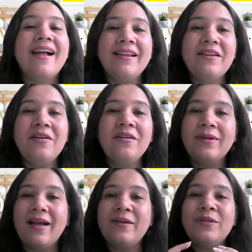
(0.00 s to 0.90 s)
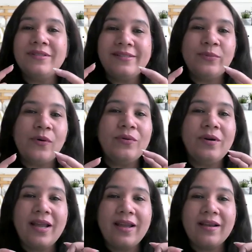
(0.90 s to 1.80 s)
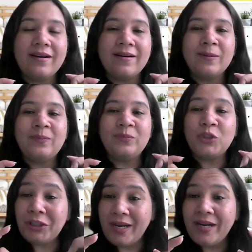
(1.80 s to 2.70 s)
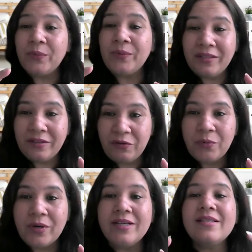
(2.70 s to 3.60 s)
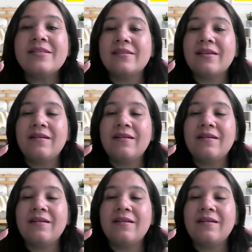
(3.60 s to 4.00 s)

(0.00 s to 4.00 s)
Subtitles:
And I would just want to share with the viewers